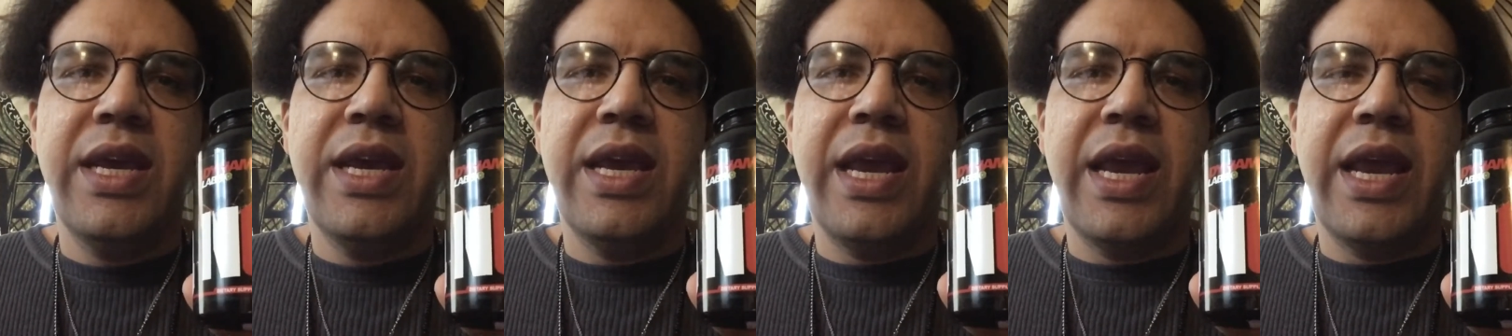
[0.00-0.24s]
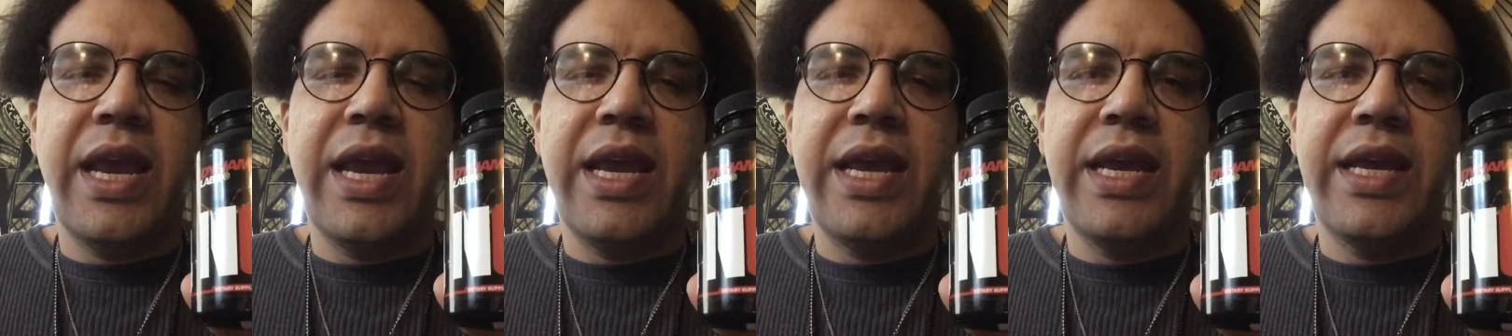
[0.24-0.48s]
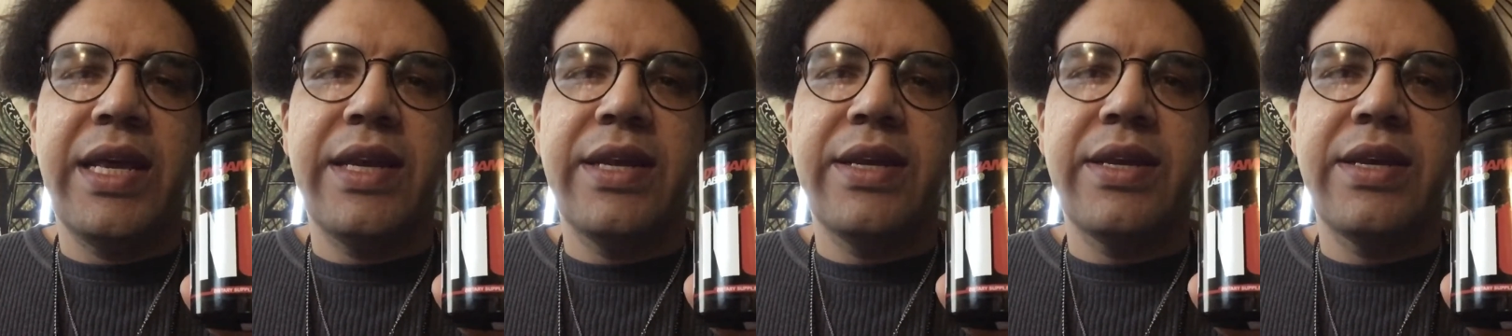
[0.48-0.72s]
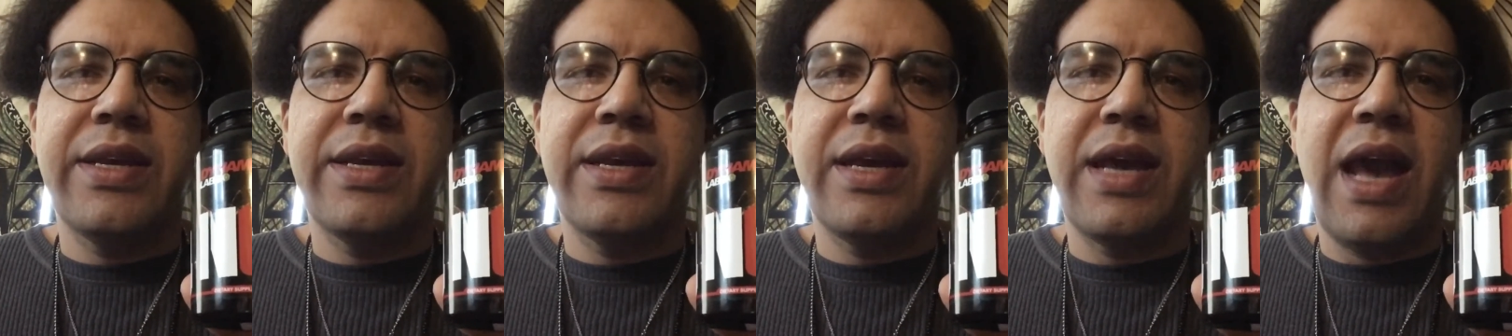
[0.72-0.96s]

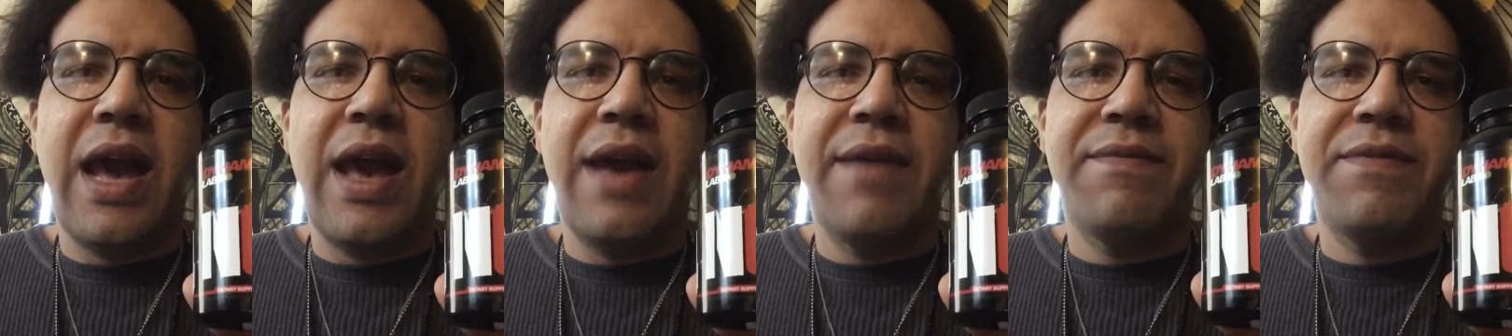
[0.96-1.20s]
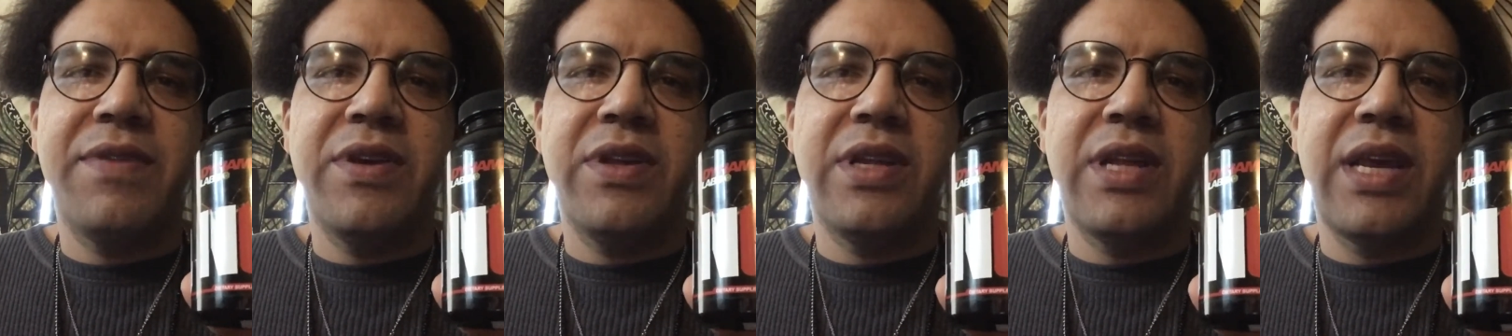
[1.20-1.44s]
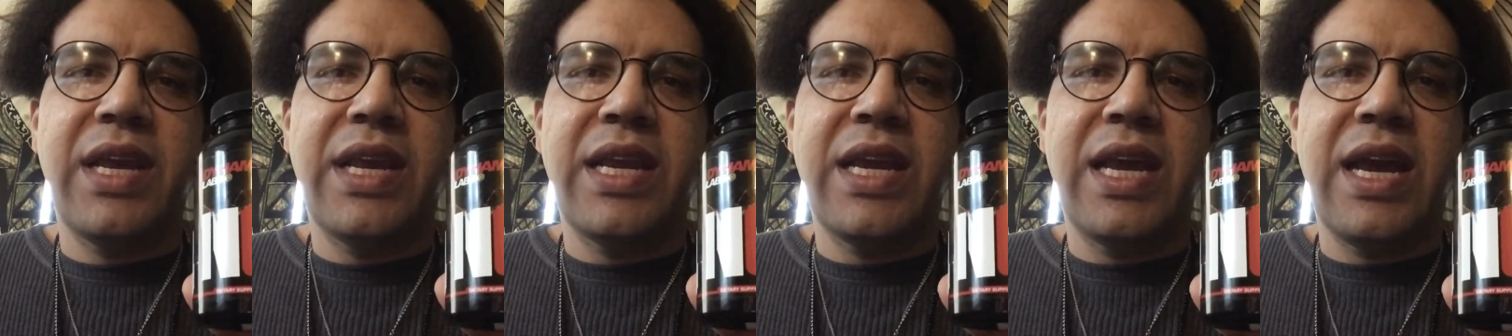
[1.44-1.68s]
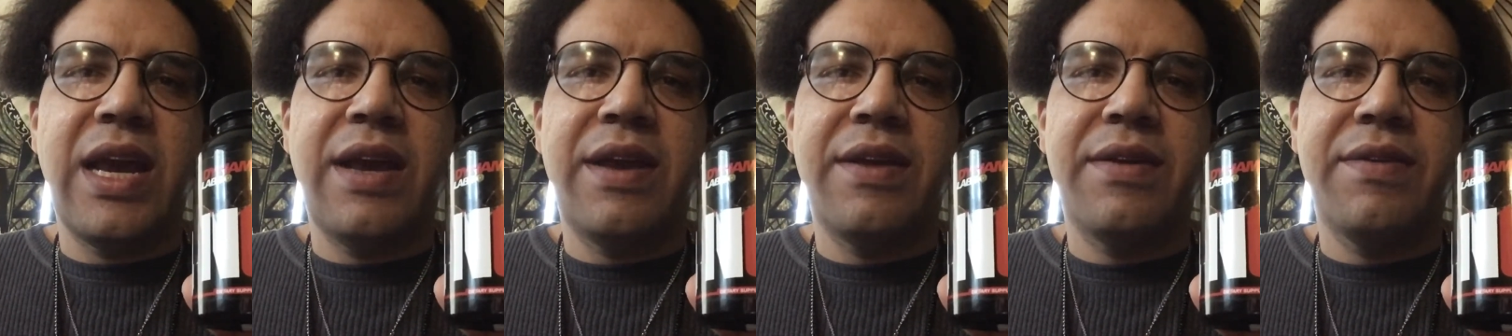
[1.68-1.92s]
And I feel like
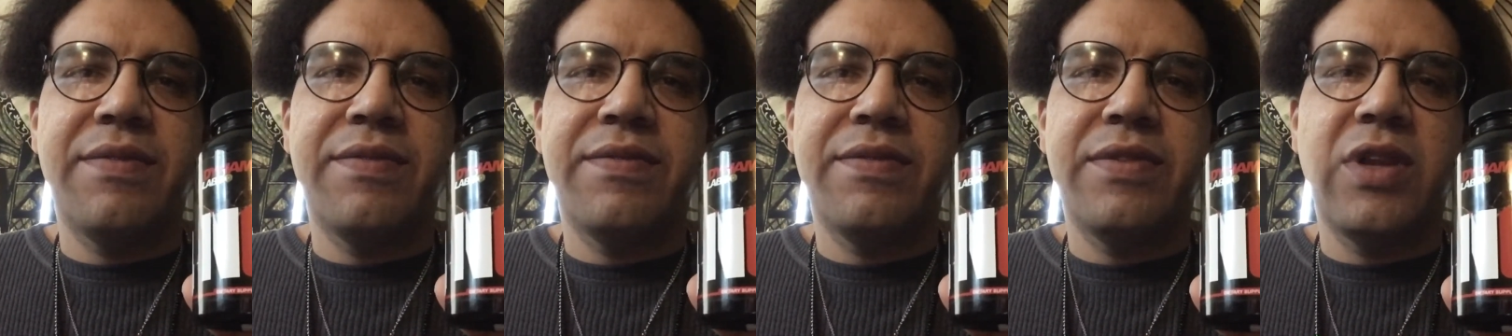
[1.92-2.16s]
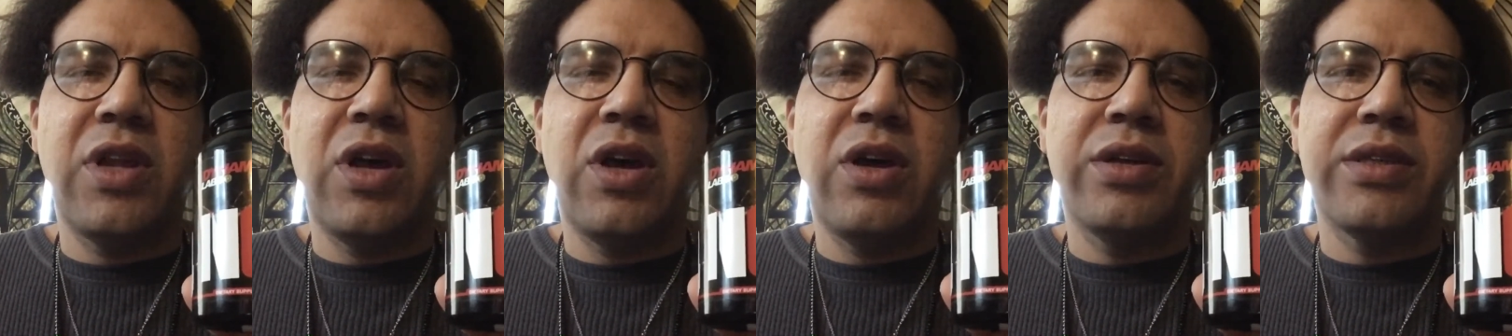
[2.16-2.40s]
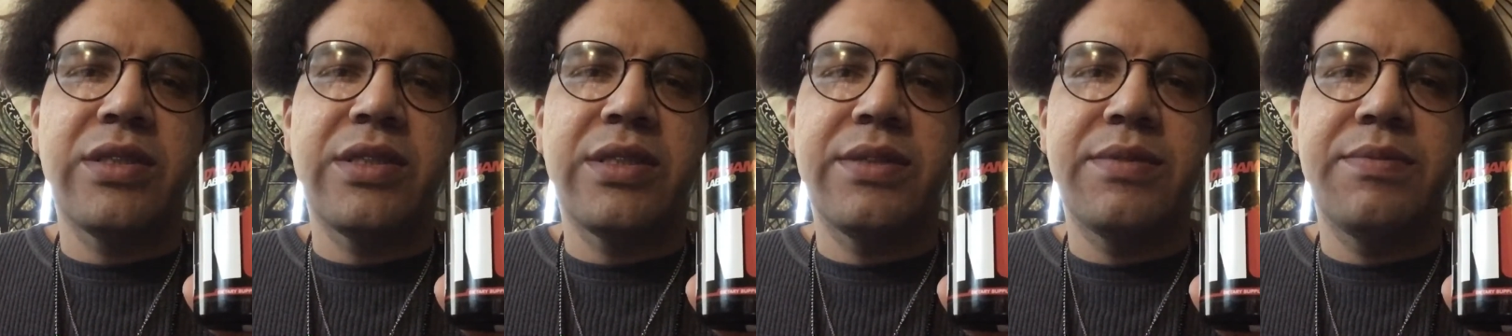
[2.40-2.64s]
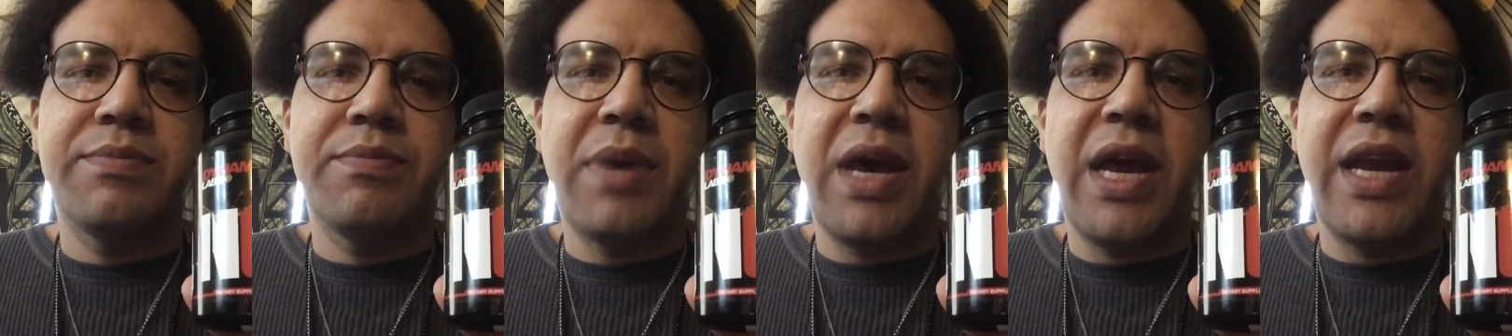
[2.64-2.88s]
I've
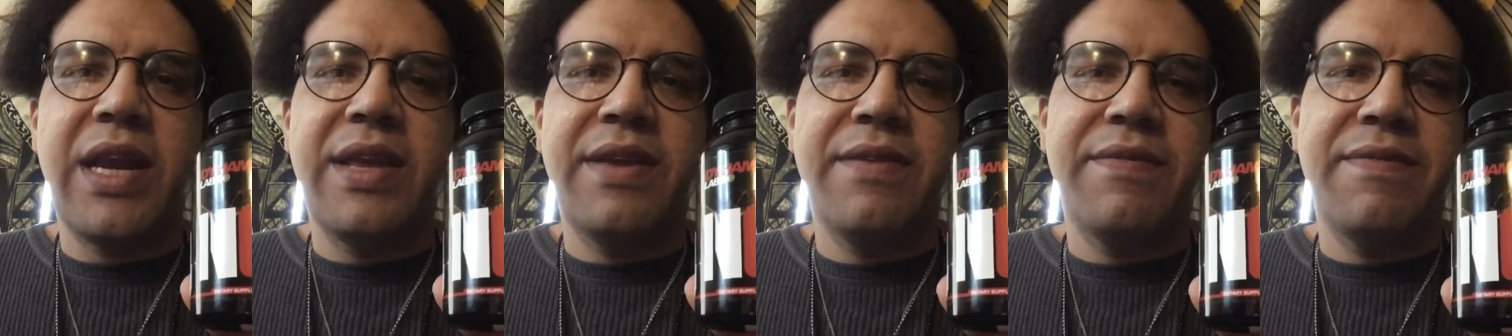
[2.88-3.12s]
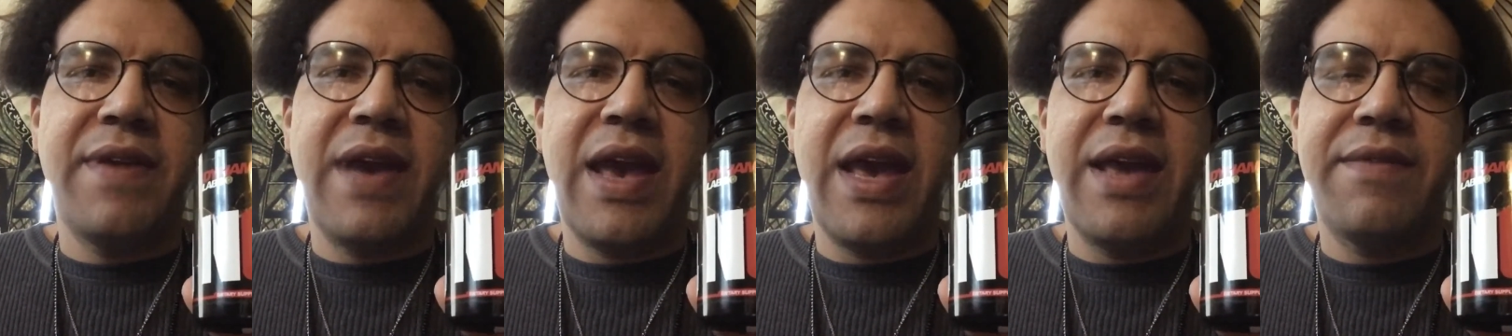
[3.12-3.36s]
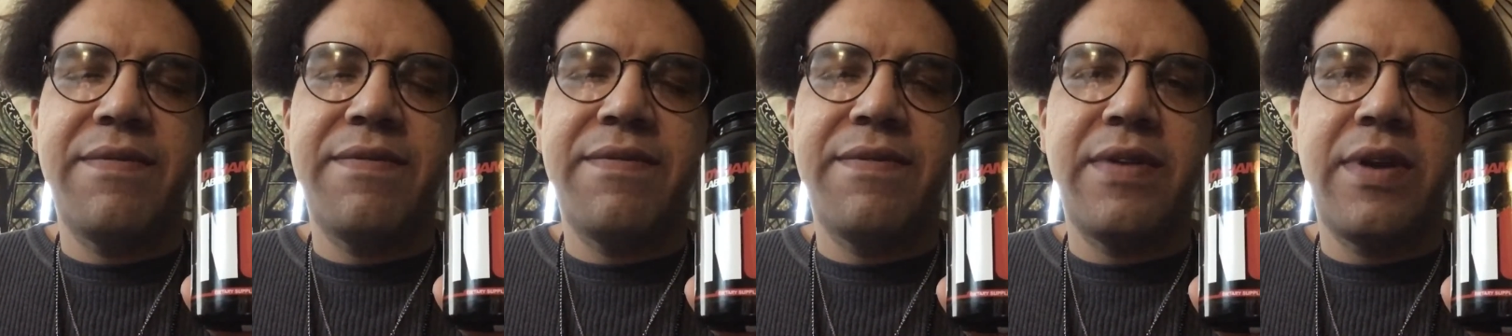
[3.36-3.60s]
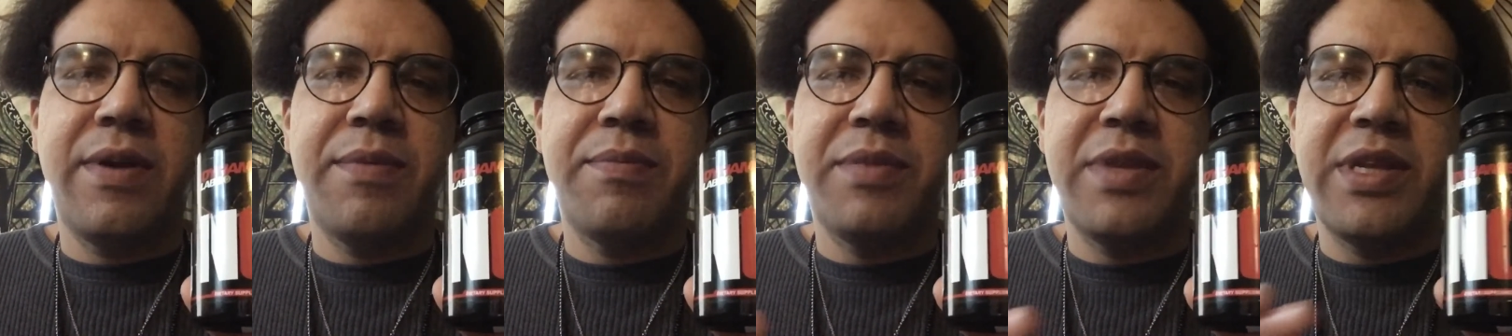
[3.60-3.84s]
lost body fat
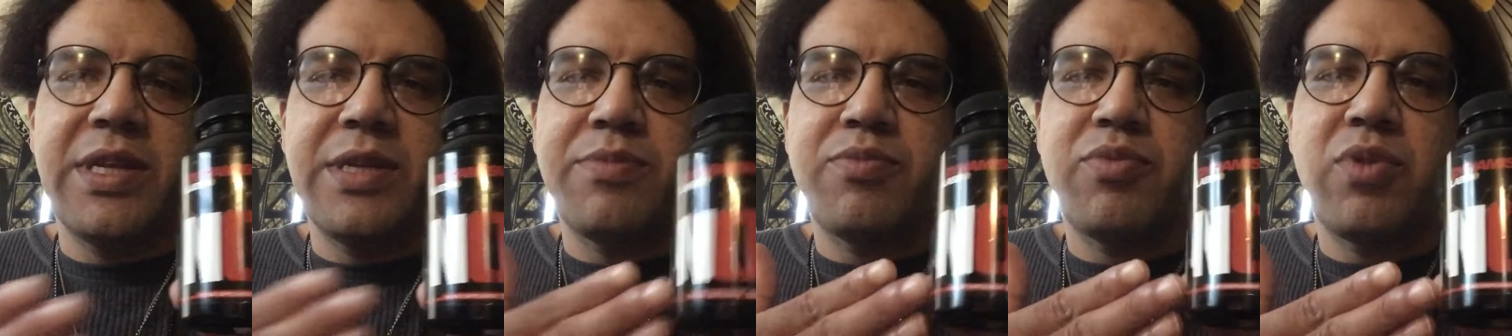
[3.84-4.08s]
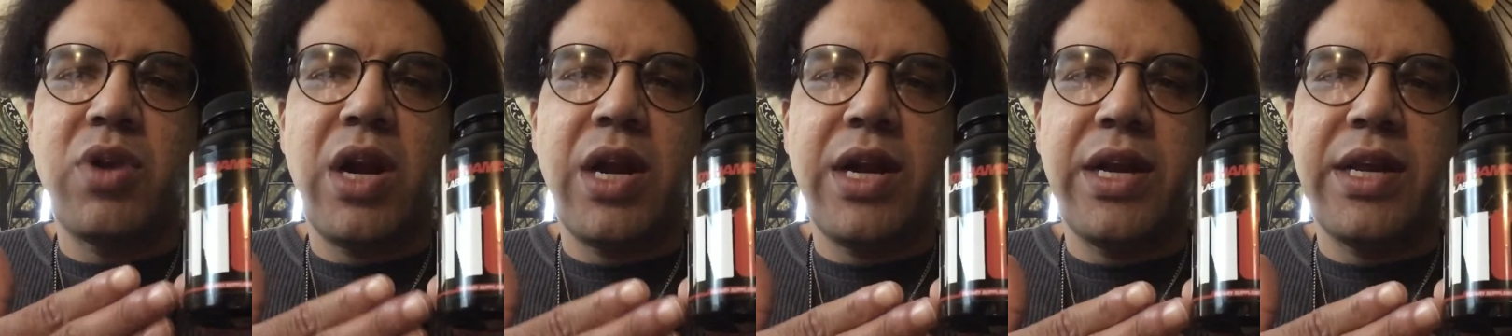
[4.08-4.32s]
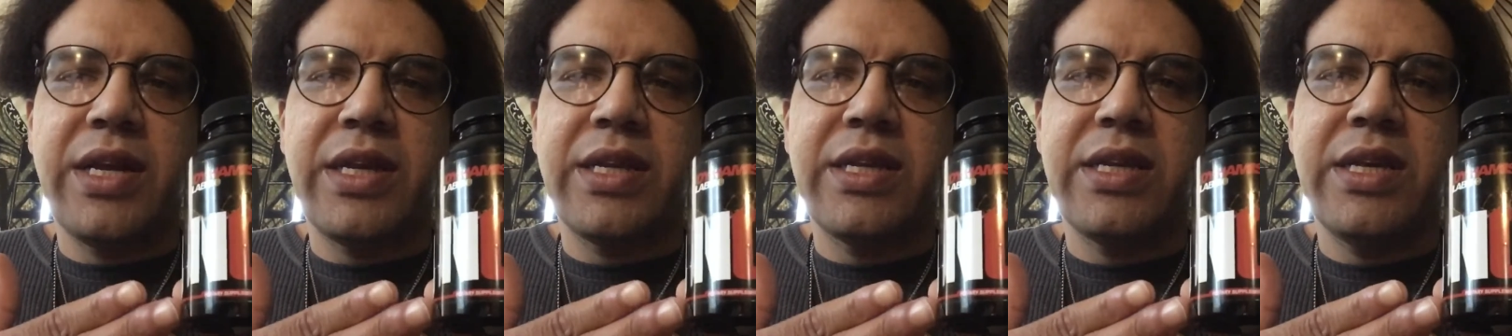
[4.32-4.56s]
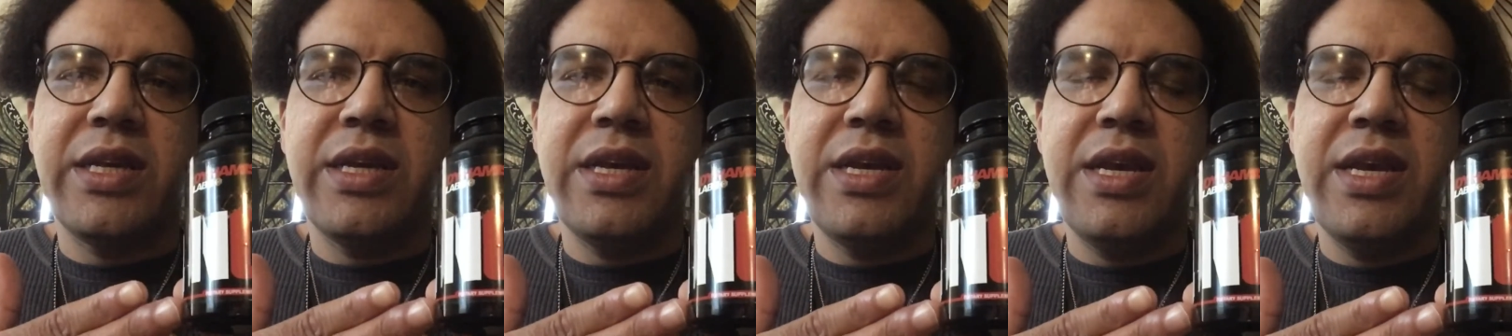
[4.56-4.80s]
from this product,